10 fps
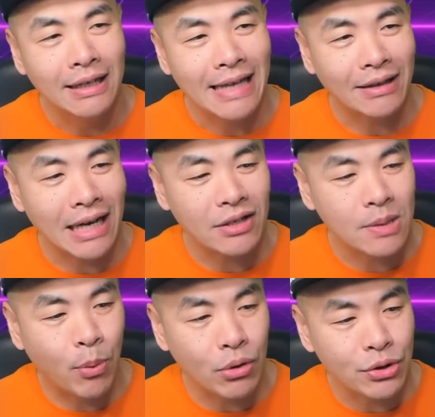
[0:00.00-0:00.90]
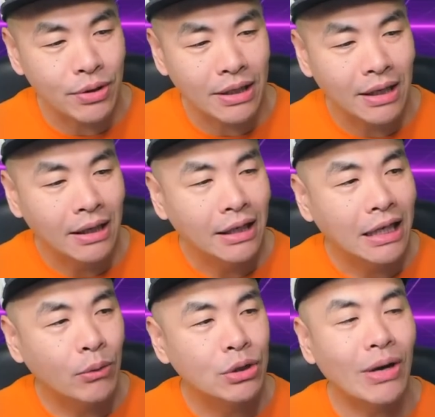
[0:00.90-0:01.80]
Now down the support tree,
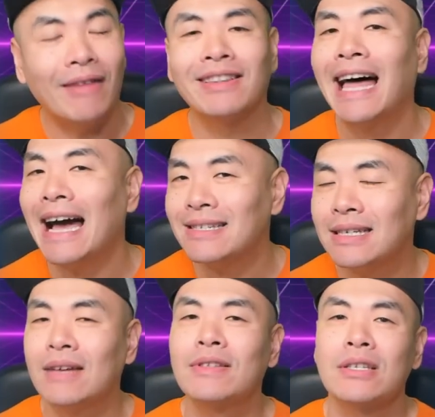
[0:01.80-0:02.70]
here we do have lasting gifts.